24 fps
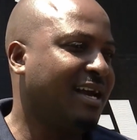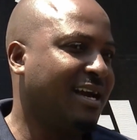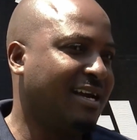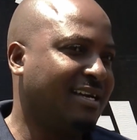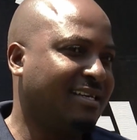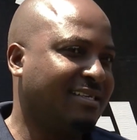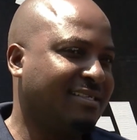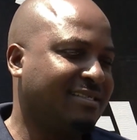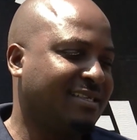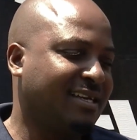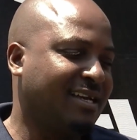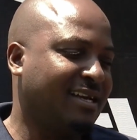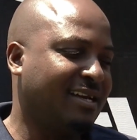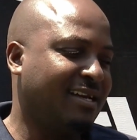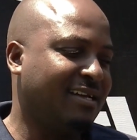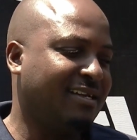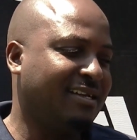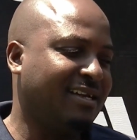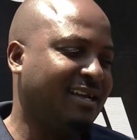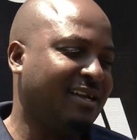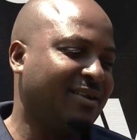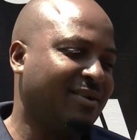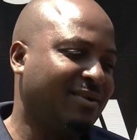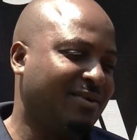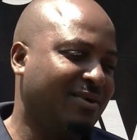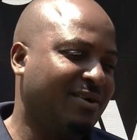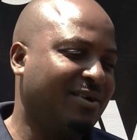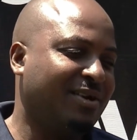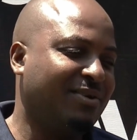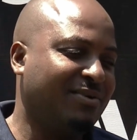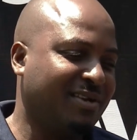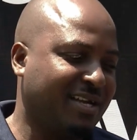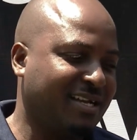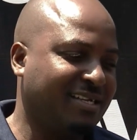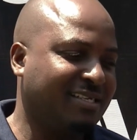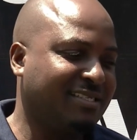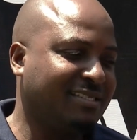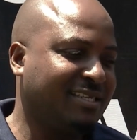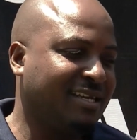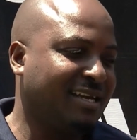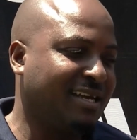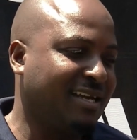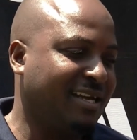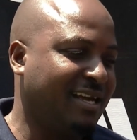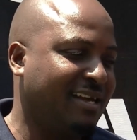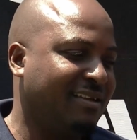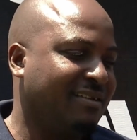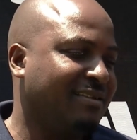Yes, and then all we can
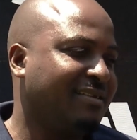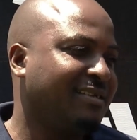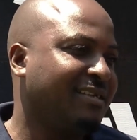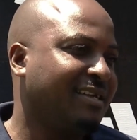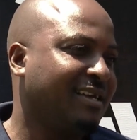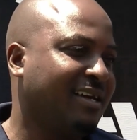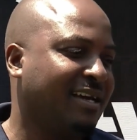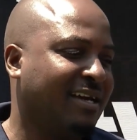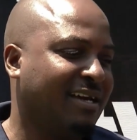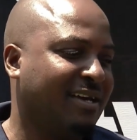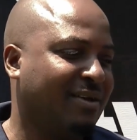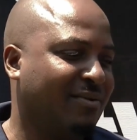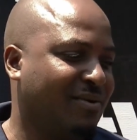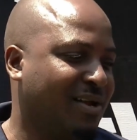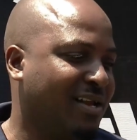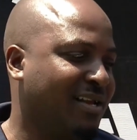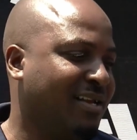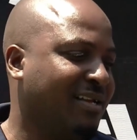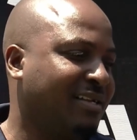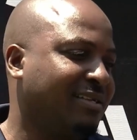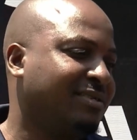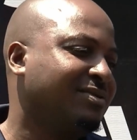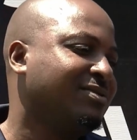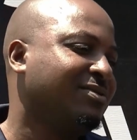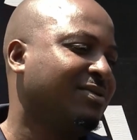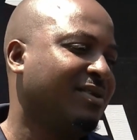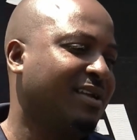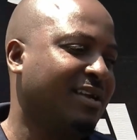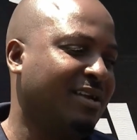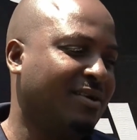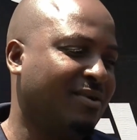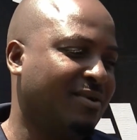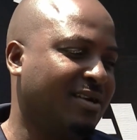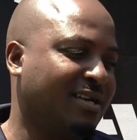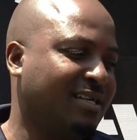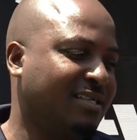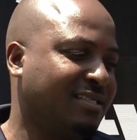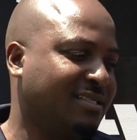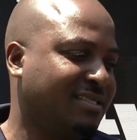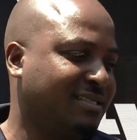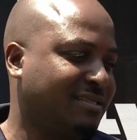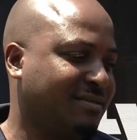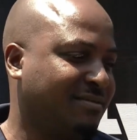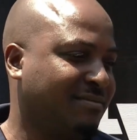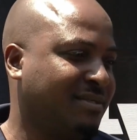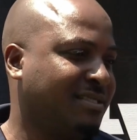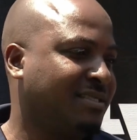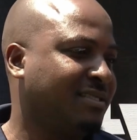say again, well done to the
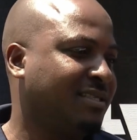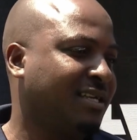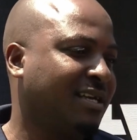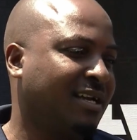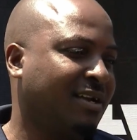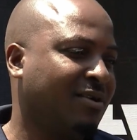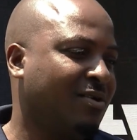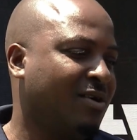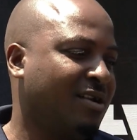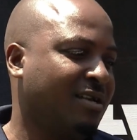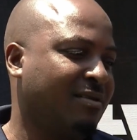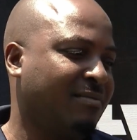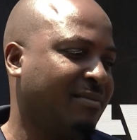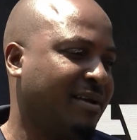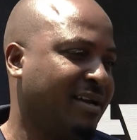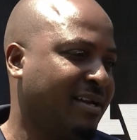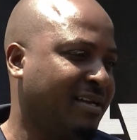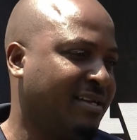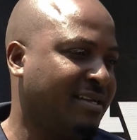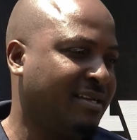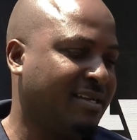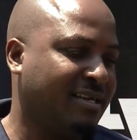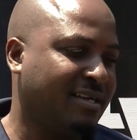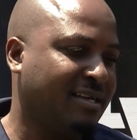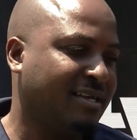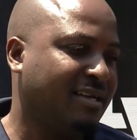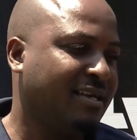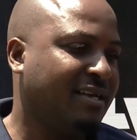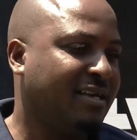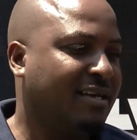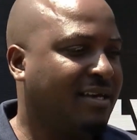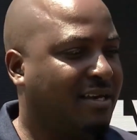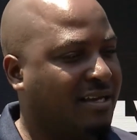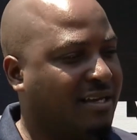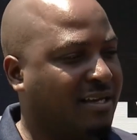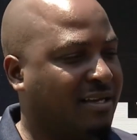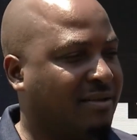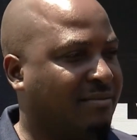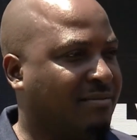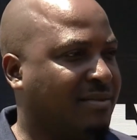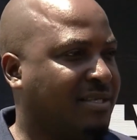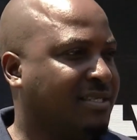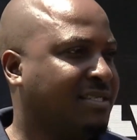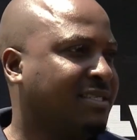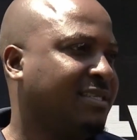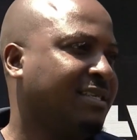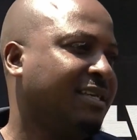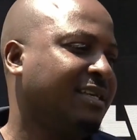owners, Mr. Colin Bird
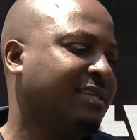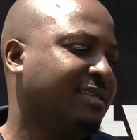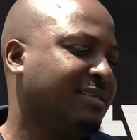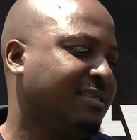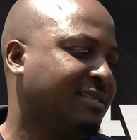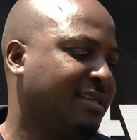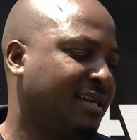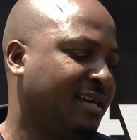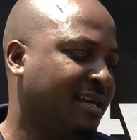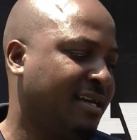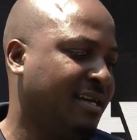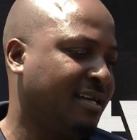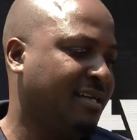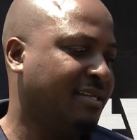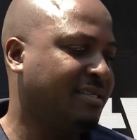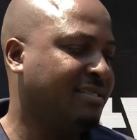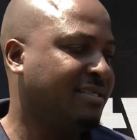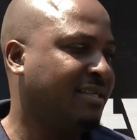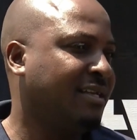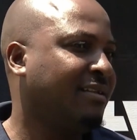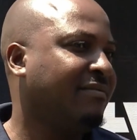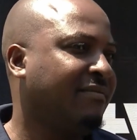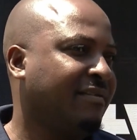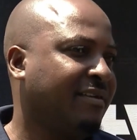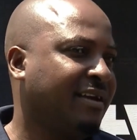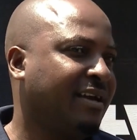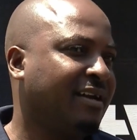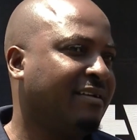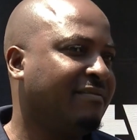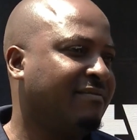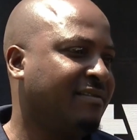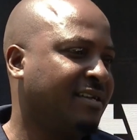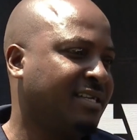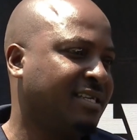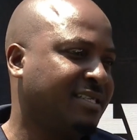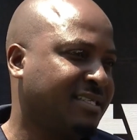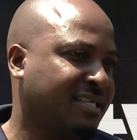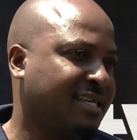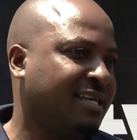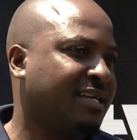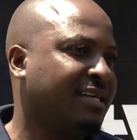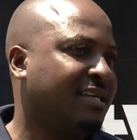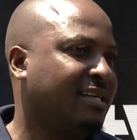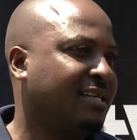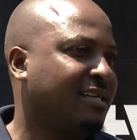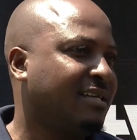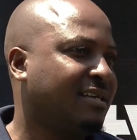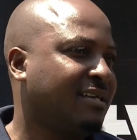and Mrs. Sylvia
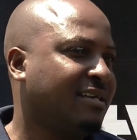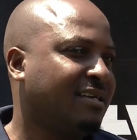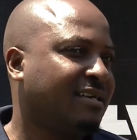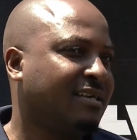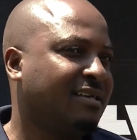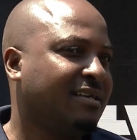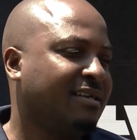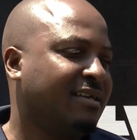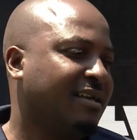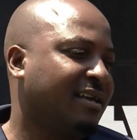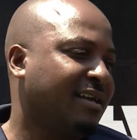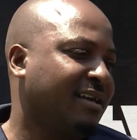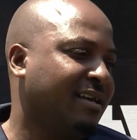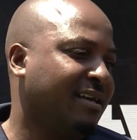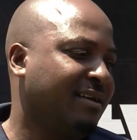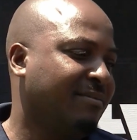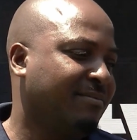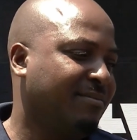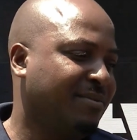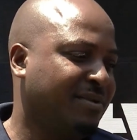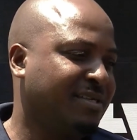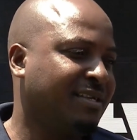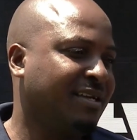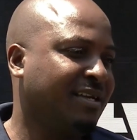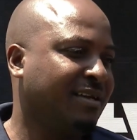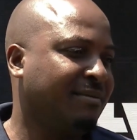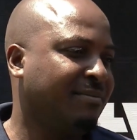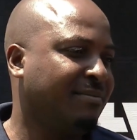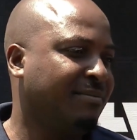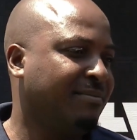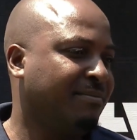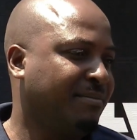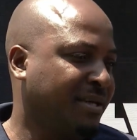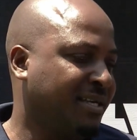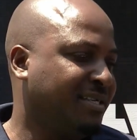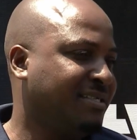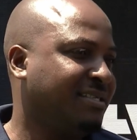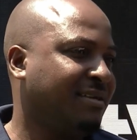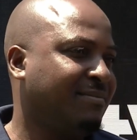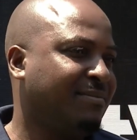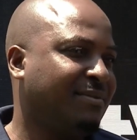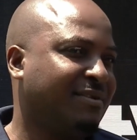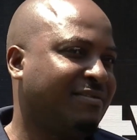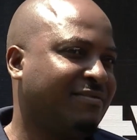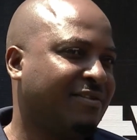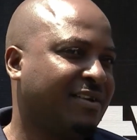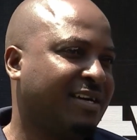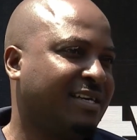Varesca. They are putting a big
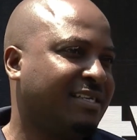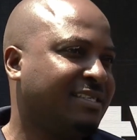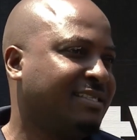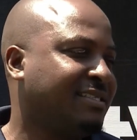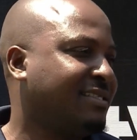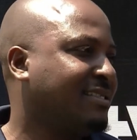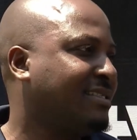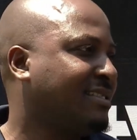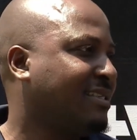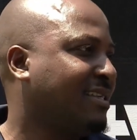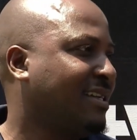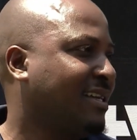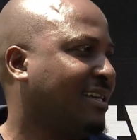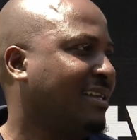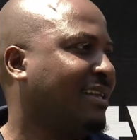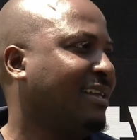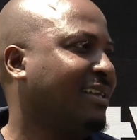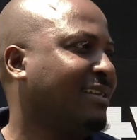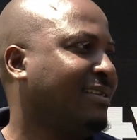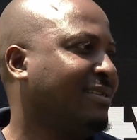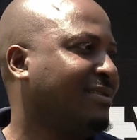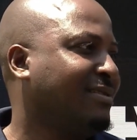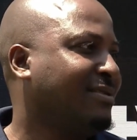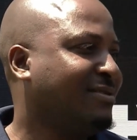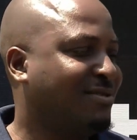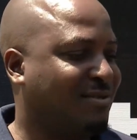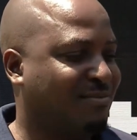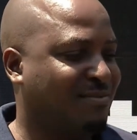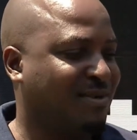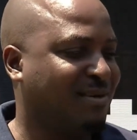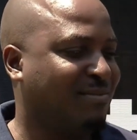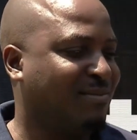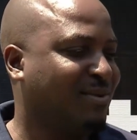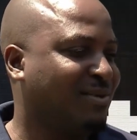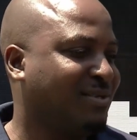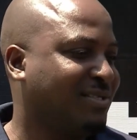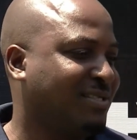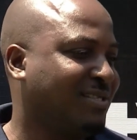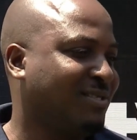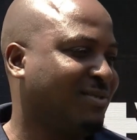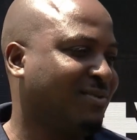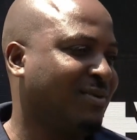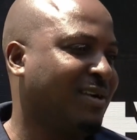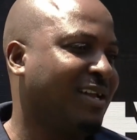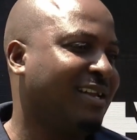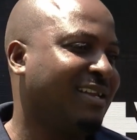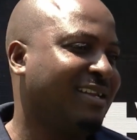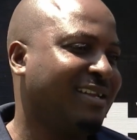support for us, and then to my boss
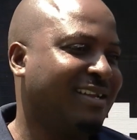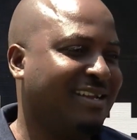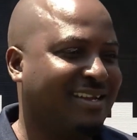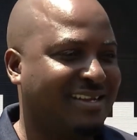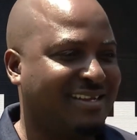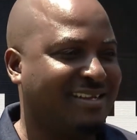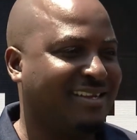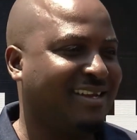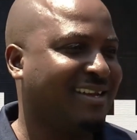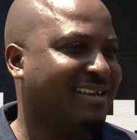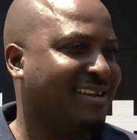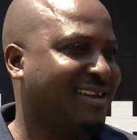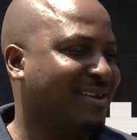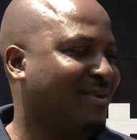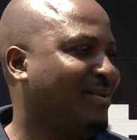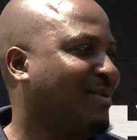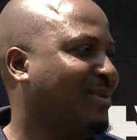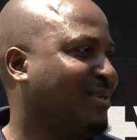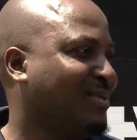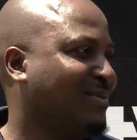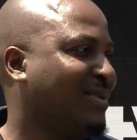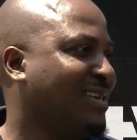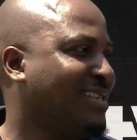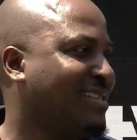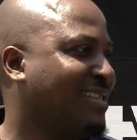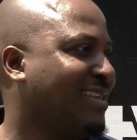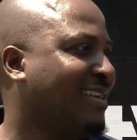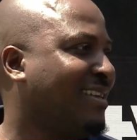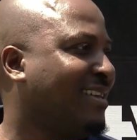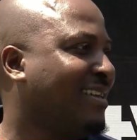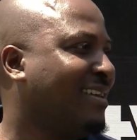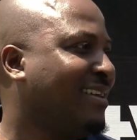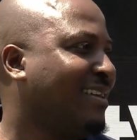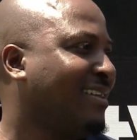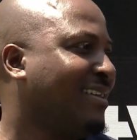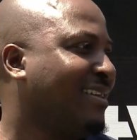as well, Etiad, I know he's watching.